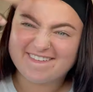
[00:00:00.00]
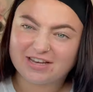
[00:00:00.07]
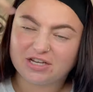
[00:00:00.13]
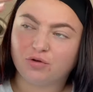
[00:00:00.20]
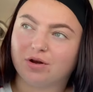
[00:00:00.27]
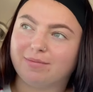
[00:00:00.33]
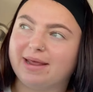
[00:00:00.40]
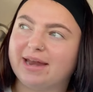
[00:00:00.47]
do you
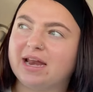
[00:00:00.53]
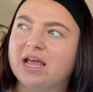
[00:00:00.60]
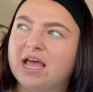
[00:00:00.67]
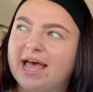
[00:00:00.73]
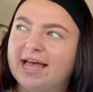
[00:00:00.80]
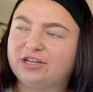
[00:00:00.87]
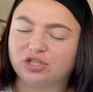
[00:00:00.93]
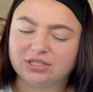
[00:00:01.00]
know what I mean?
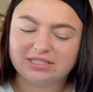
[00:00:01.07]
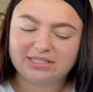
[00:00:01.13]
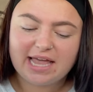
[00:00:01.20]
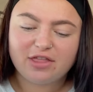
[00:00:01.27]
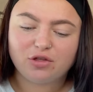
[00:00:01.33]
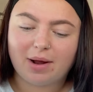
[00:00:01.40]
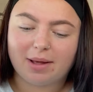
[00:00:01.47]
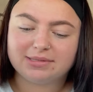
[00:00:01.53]
It doesn't say
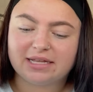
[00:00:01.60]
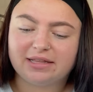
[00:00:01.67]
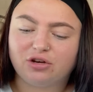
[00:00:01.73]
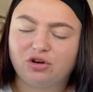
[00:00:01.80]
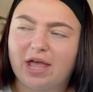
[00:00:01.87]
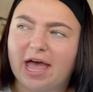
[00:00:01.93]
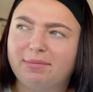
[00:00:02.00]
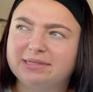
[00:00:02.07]
on the website they
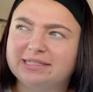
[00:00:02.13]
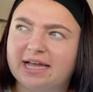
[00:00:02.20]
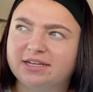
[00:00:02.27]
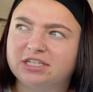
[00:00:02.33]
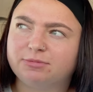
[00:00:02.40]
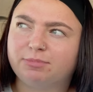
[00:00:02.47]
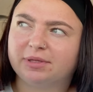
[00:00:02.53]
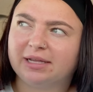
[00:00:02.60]
do head
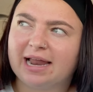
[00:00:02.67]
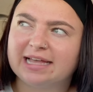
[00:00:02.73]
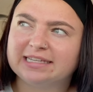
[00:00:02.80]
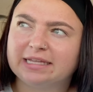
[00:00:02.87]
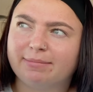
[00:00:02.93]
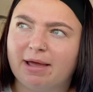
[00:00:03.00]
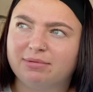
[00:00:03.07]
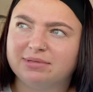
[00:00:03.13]
massages, but the last
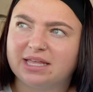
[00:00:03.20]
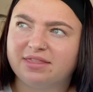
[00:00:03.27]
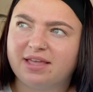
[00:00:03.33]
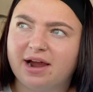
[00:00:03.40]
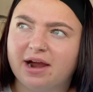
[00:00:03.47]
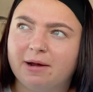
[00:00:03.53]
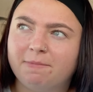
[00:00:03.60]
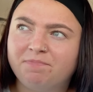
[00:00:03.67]
time I was in
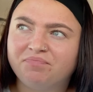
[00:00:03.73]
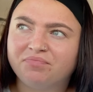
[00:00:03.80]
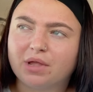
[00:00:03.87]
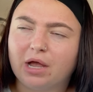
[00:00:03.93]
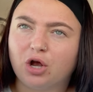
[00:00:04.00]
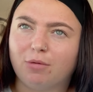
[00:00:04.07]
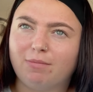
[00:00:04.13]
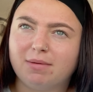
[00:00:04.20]
there
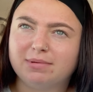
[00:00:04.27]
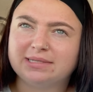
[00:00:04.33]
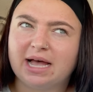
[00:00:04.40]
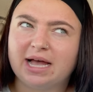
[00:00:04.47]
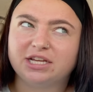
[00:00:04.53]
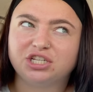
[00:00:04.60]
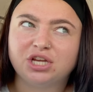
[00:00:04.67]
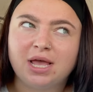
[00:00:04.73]
and got my
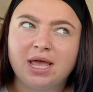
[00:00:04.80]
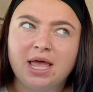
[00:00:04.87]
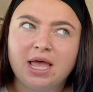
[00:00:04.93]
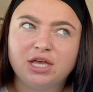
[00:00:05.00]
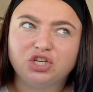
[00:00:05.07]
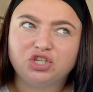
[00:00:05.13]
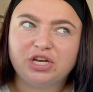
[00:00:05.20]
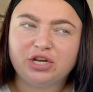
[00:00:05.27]
massage,
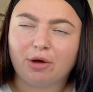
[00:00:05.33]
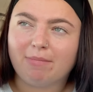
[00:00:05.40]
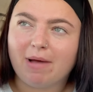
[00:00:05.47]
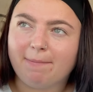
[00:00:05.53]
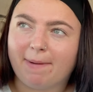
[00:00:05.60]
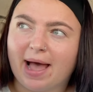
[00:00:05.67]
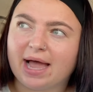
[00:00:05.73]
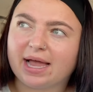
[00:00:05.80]
she done my
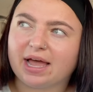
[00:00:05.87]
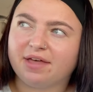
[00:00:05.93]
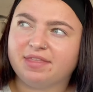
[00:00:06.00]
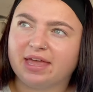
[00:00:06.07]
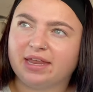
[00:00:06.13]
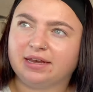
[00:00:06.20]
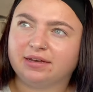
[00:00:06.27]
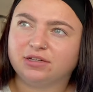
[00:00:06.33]
back and
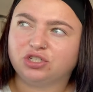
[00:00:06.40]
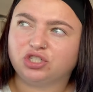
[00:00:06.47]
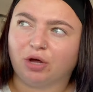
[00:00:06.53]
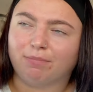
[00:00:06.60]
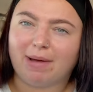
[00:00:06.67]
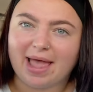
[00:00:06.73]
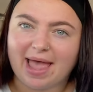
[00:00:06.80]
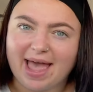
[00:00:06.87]
then done
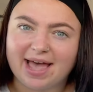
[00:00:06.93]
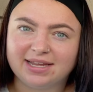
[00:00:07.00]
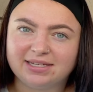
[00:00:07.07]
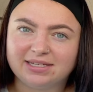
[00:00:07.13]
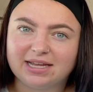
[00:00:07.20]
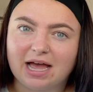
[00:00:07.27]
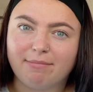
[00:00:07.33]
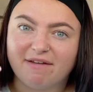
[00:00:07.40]
my head
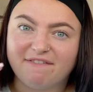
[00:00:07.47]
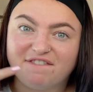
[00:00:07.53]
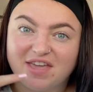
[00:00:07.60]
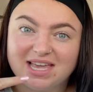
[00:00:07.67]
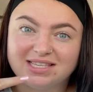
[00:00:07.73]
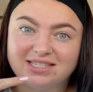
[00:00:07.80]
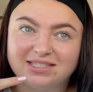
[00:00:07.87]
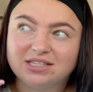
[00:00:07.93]
and my
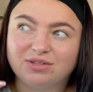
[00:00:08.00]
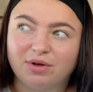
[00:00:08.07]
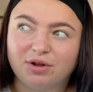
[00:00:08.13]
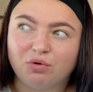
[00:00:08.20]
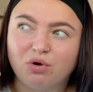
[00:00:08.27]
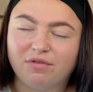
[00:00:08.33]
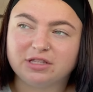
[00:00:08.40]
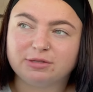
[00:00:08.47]
face. So I don't
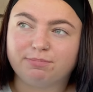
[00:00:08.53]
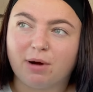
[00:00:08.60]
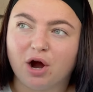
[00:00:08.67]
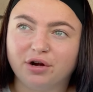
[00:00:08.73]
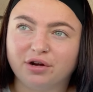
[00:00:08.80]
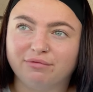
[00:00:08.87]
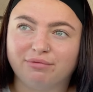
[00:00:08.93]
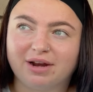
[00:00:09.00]
know if it's
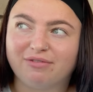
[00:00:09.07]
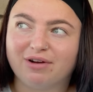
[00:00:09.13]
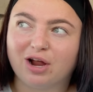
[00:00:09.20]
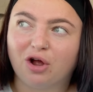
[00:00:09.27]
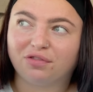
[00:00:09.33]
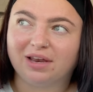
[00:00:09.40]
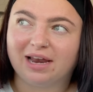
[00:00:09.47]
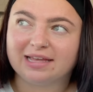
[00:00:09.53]
part of whatever I
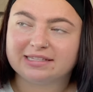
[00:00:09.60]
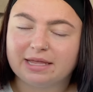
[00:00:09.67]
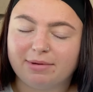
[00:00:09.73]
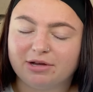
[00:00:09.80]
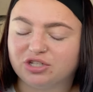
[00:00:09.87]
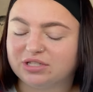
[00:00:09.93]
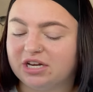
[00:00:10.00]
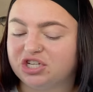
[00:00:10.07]
got the last time. I
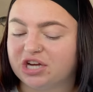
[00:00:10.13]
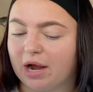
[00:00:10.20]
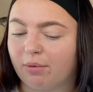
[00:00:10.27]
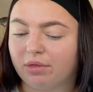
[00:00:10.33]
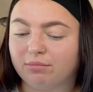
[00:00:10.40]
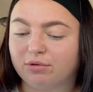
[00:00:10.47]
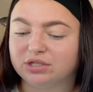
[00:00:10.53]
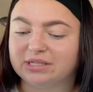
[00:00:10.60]
just need to check with
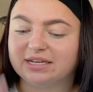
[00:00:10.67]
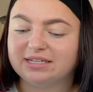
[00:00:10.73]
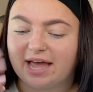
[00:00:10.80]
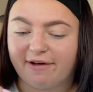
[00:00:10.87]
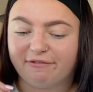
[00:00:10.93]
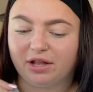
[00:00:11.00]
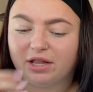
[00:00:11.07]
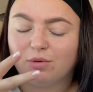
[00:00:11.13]
them because I
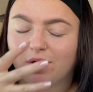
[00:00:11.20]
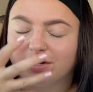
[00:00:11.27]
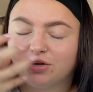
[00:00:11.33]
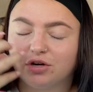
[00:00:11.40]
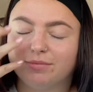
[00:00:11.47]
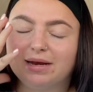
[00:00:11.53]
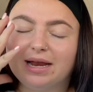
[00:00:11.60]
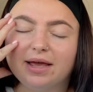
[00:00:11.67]
definitely want her
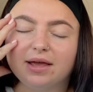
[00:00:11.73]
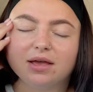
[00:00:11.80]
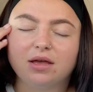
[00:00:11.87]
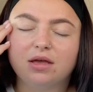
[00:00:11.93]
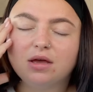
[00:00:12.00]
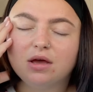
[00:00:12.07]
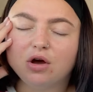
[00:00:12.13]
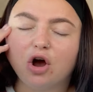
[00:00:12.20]
to be like
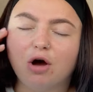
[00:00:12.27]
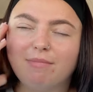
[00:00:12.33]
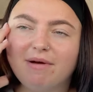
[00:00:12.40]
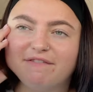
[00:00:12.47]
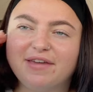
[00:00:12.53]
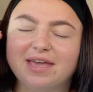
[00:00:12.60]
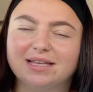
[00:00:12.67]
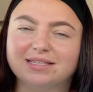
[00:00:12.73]
on my
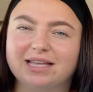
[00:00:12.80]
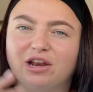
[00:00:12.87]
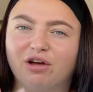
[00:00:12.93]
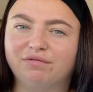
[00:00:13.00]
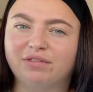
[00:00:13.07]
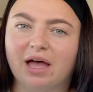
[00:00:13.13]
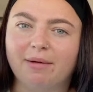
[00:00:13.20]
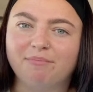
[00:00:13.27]
face. I
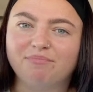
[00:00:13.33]
love that.